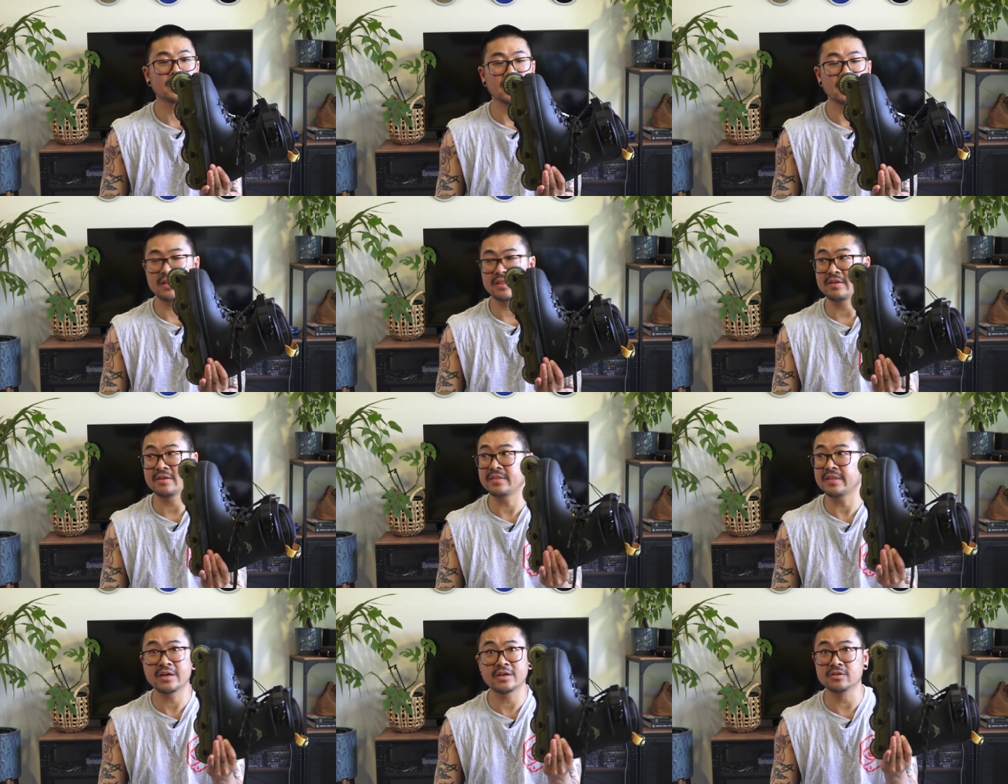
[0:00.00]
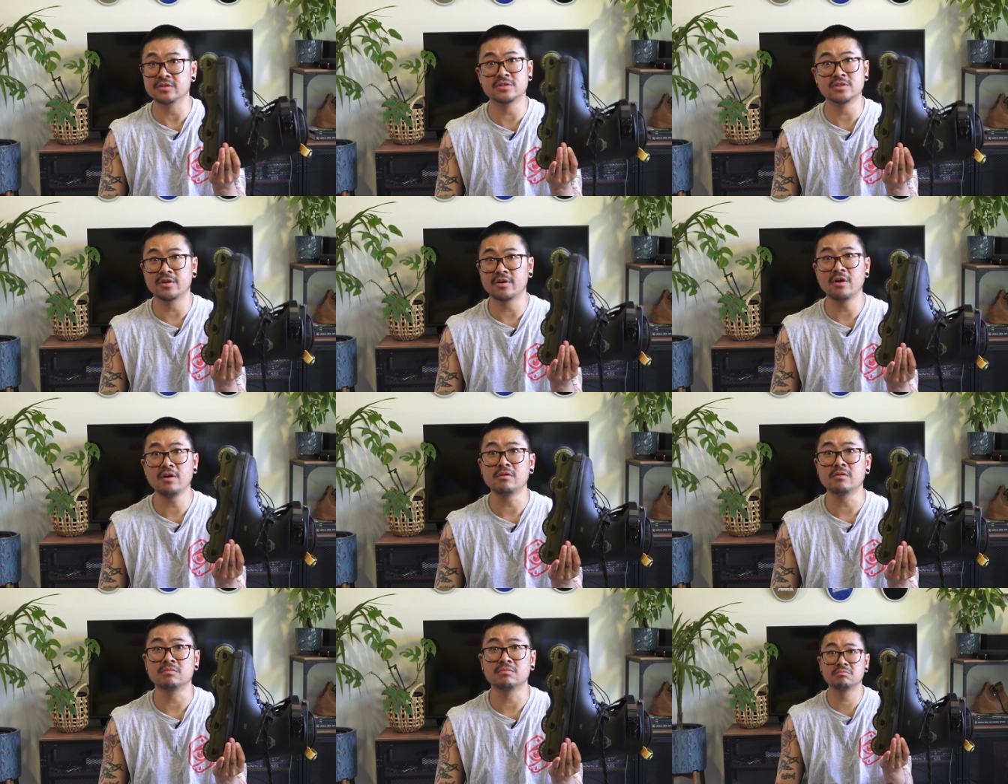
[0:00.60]
I think they're good to
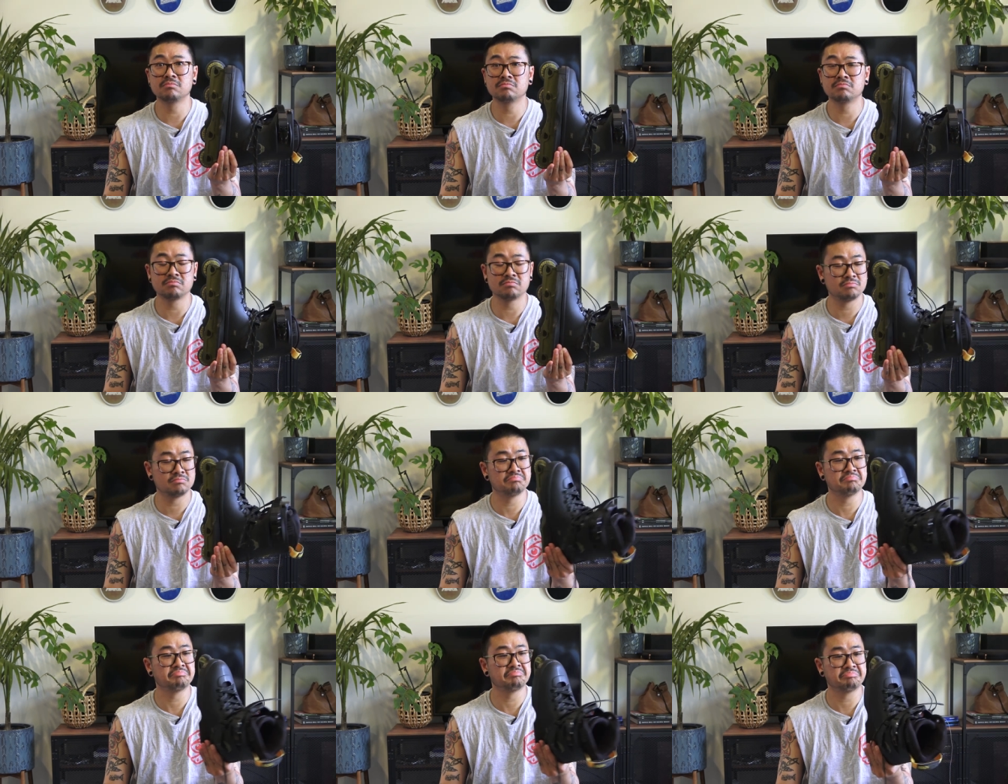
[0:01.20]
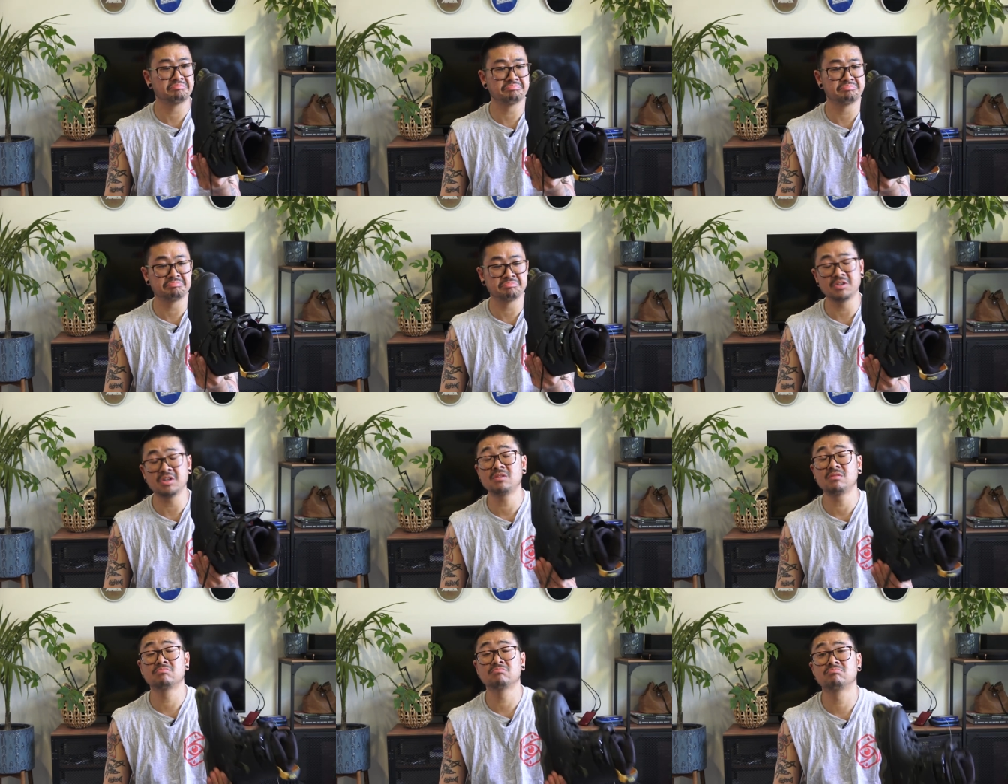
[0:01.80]
go.
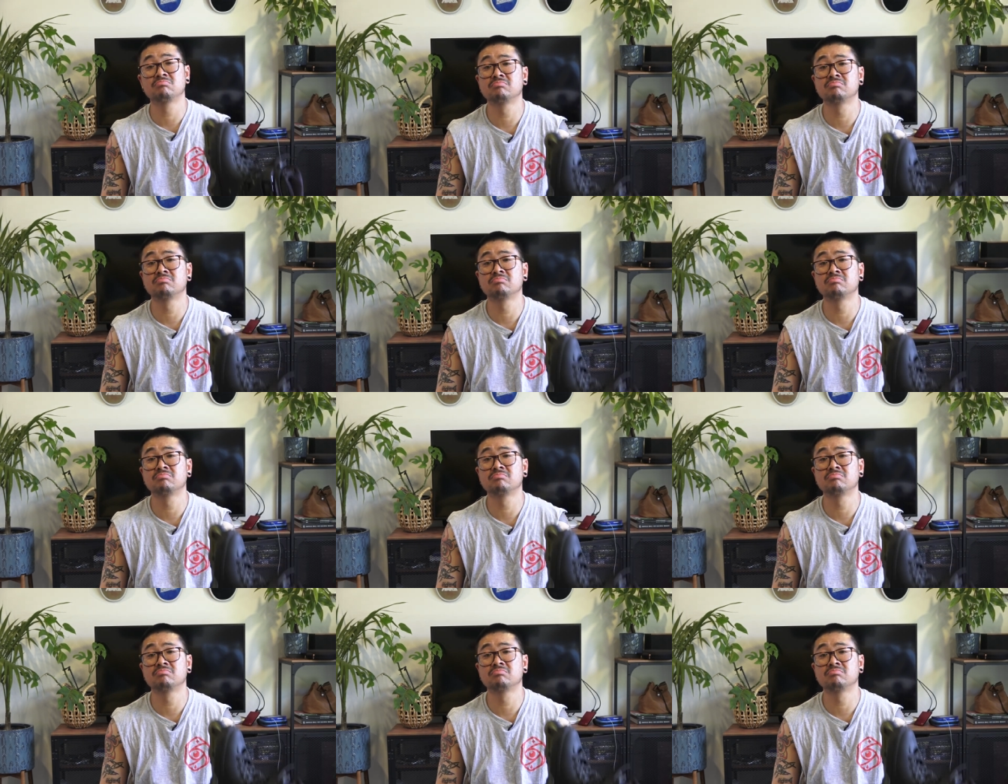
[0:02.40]
Yeah.